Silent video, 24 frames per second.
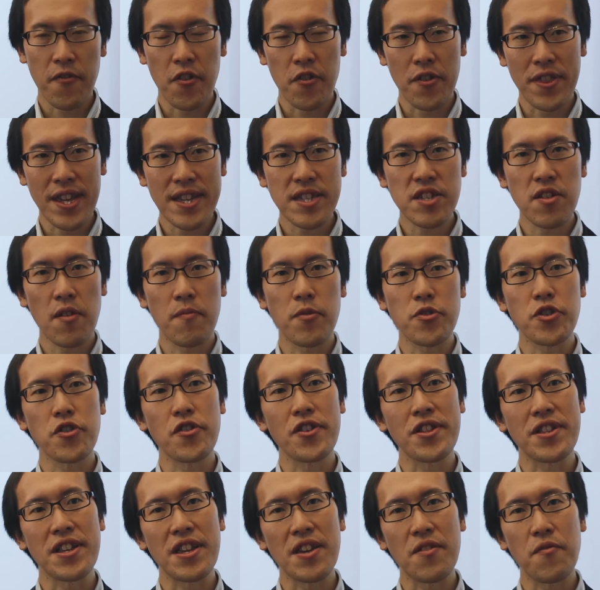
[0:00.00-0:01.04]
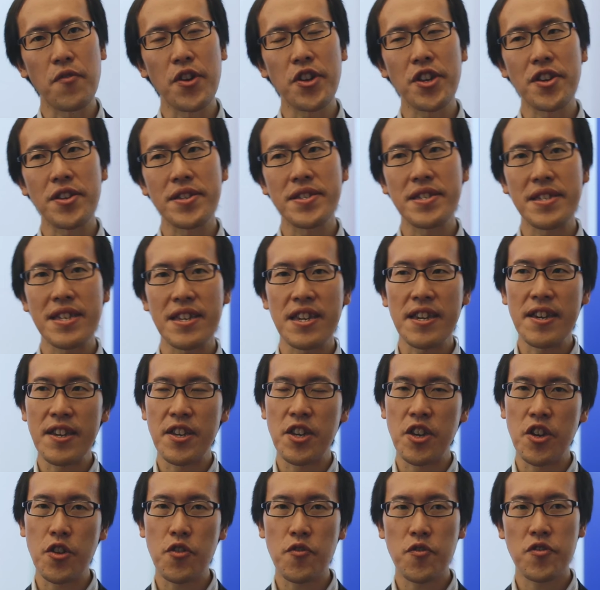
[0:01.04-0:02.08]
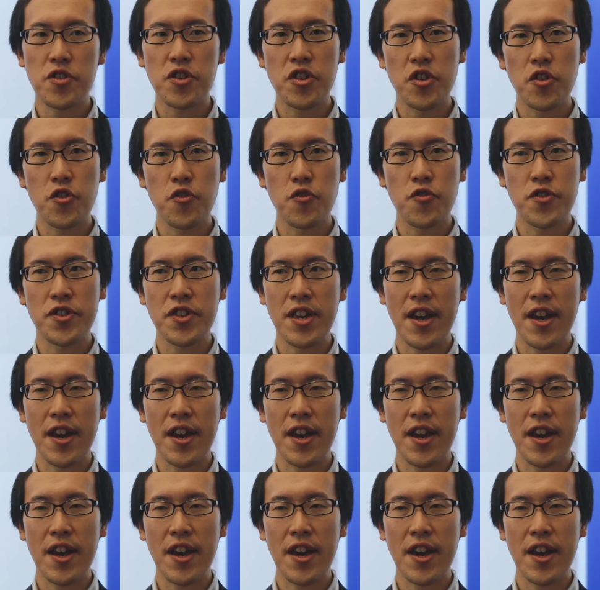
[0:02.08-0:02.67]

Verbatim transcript: for this opportunity. We can see huge, huge